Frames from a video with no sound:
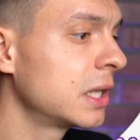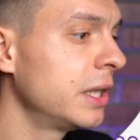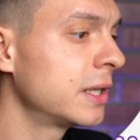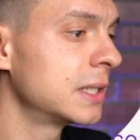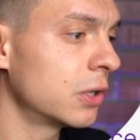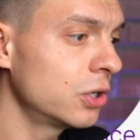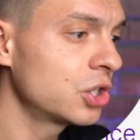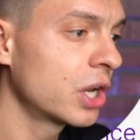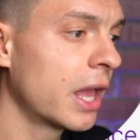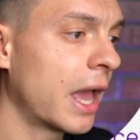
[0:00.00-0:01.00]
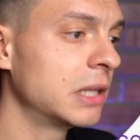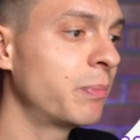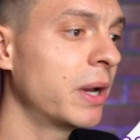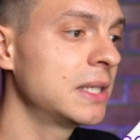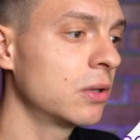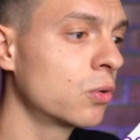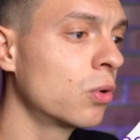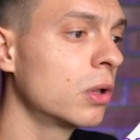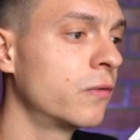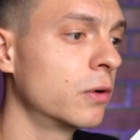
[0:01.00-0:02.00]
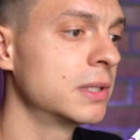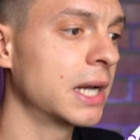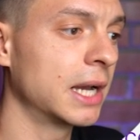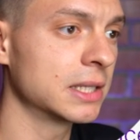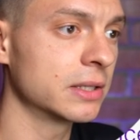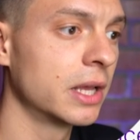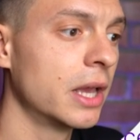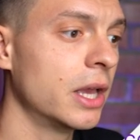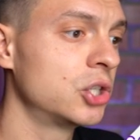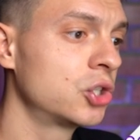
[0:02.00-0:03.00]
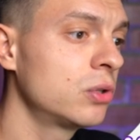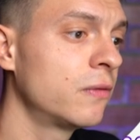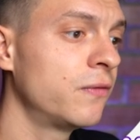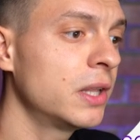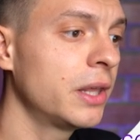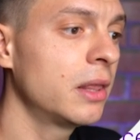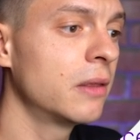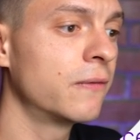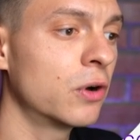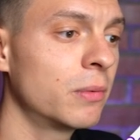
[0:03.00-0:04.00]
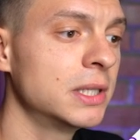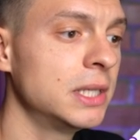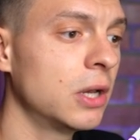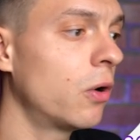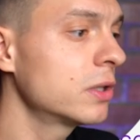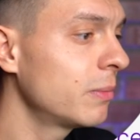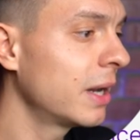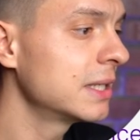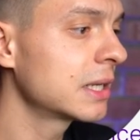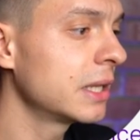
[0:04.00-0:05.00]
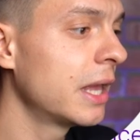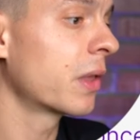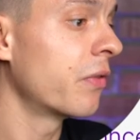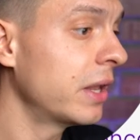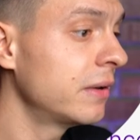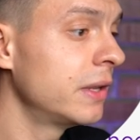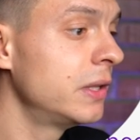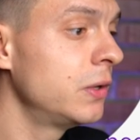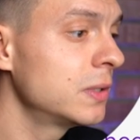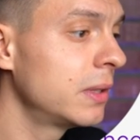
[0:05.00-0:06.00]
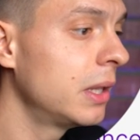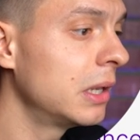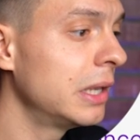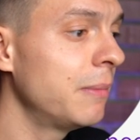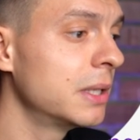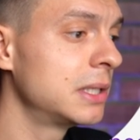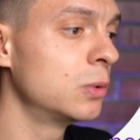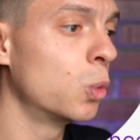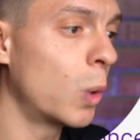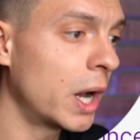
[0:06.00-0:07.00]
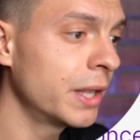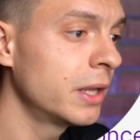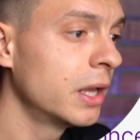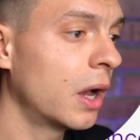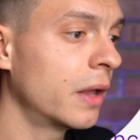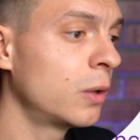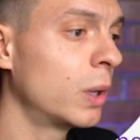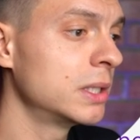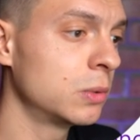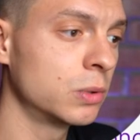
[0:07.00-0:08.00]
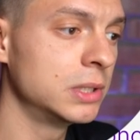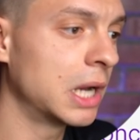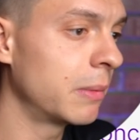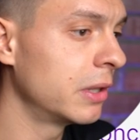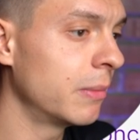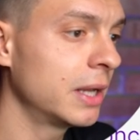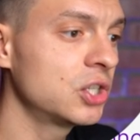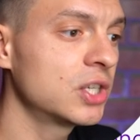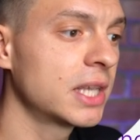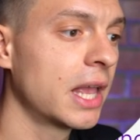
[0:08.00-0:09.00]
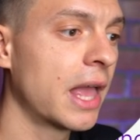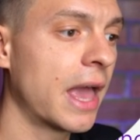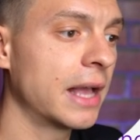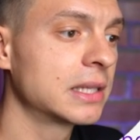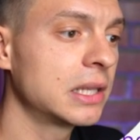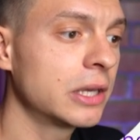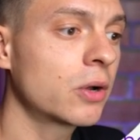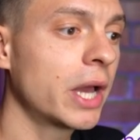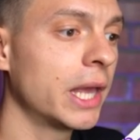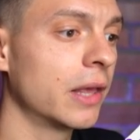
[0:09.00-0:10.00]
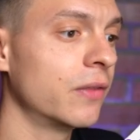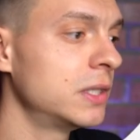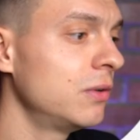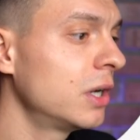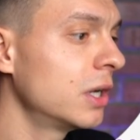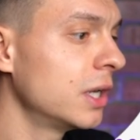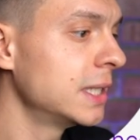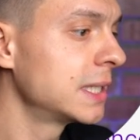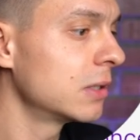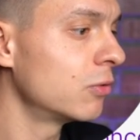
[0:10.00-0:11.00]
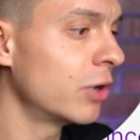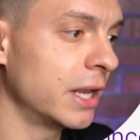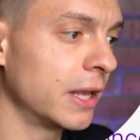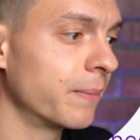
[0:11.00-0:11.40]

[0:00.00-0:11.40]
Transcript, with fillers: click Search and paste your Google Form title. It should fill in the Form I D automatically, then reduce the limit to one, otherwise it would double the messages, and click OK. The trigger is ready.